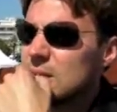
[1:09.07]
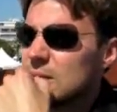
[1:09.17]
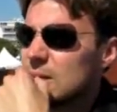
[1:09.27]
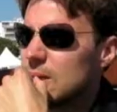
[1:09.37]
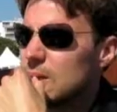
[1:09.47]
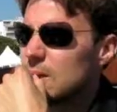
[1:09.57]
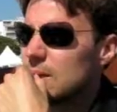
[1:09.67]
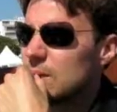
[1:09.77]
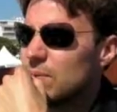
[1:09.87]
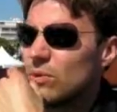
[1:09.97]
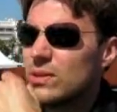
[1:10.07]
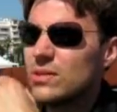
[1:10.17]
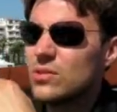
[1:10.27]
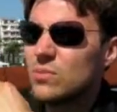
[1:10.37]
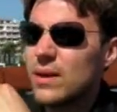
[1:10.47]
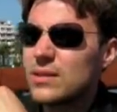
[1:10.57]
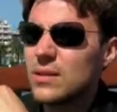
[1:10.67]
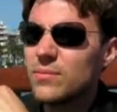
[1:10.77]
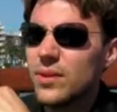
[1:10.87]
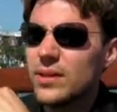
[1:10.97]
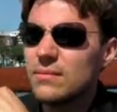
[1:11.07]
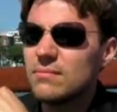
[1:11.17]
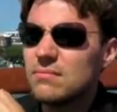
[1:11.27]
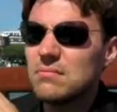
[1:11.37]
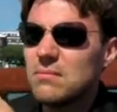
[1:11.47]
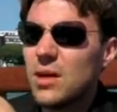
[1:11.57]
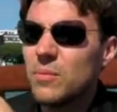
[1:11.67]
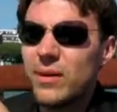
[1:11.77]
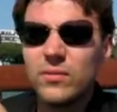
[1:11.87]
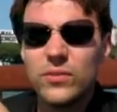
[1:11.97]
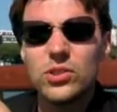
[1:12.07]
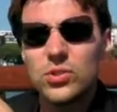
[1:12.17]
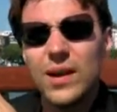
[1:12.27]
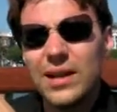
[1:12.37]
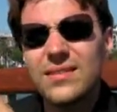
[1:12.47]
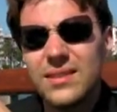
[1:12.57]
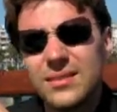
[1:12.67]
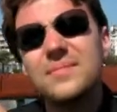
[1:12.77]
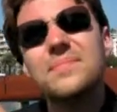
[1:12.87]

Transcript: So we wanted to make something about virtuality,